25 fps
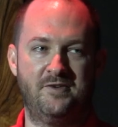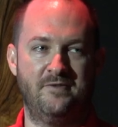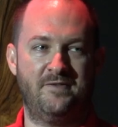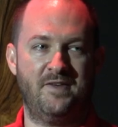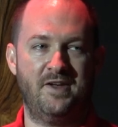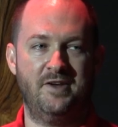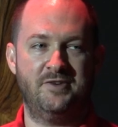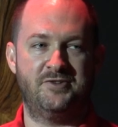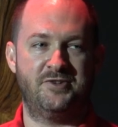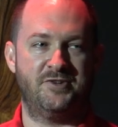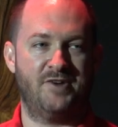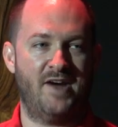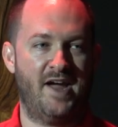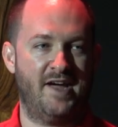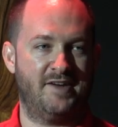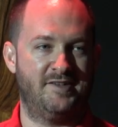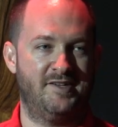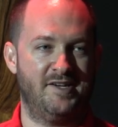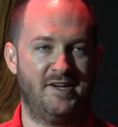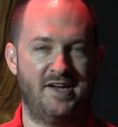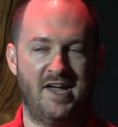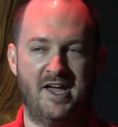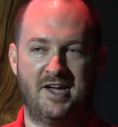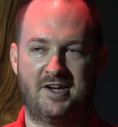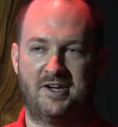of
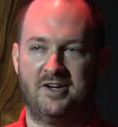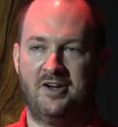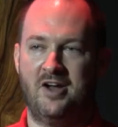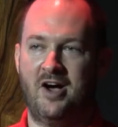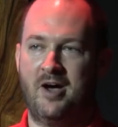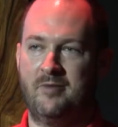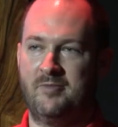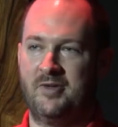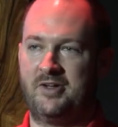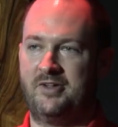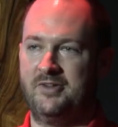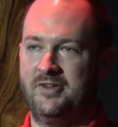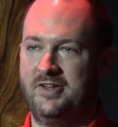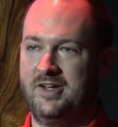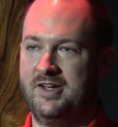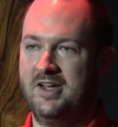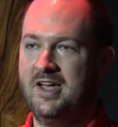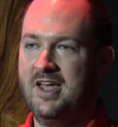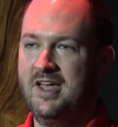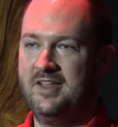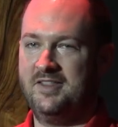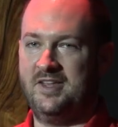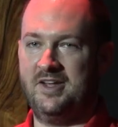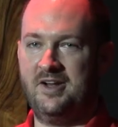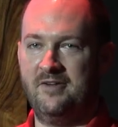interacting economically
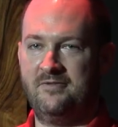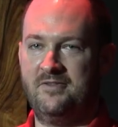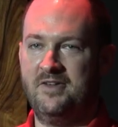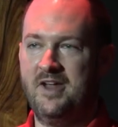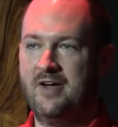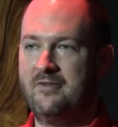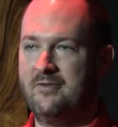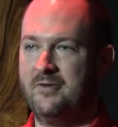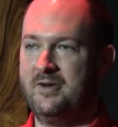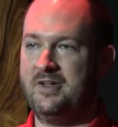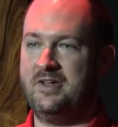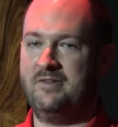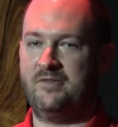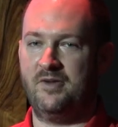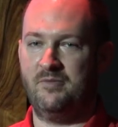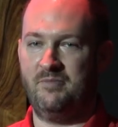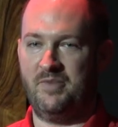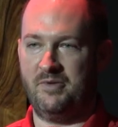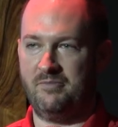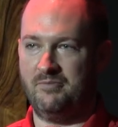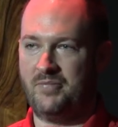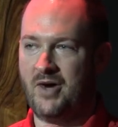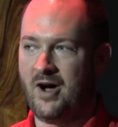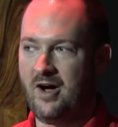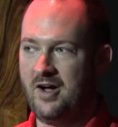that have never even
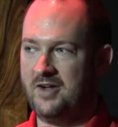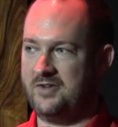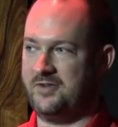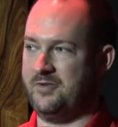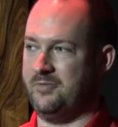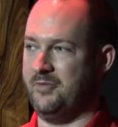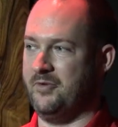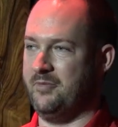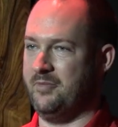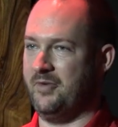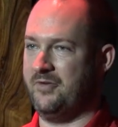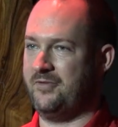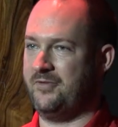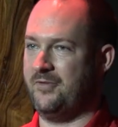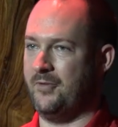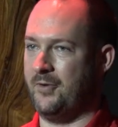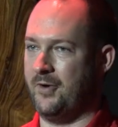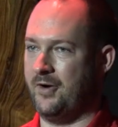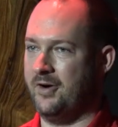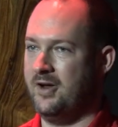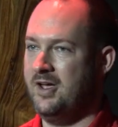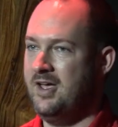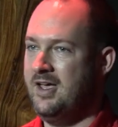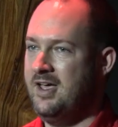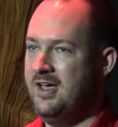been possible
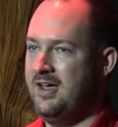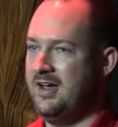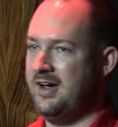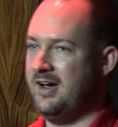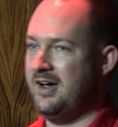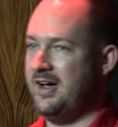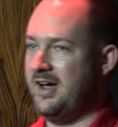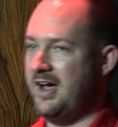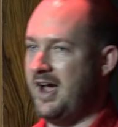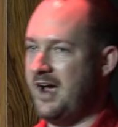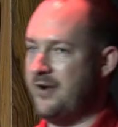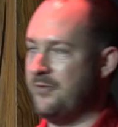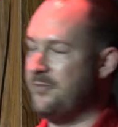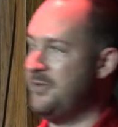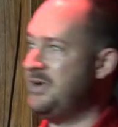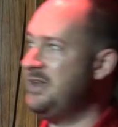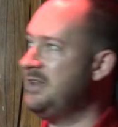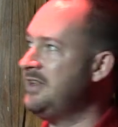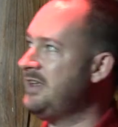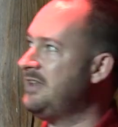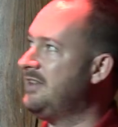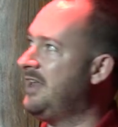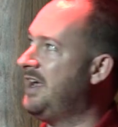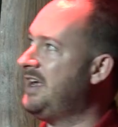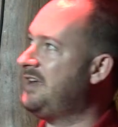before. I
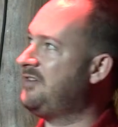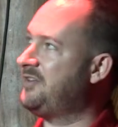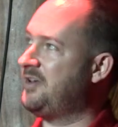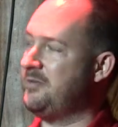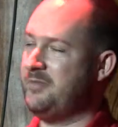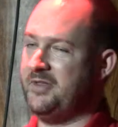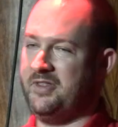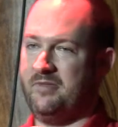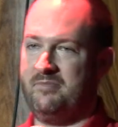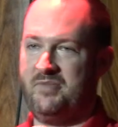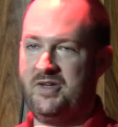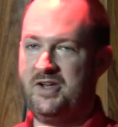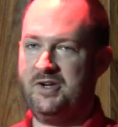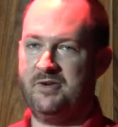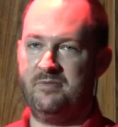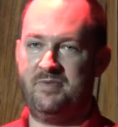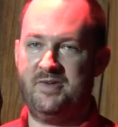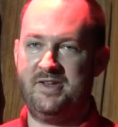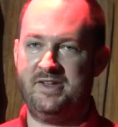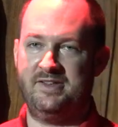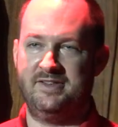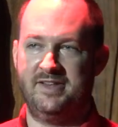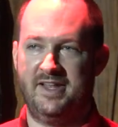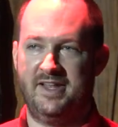really like some of the P2P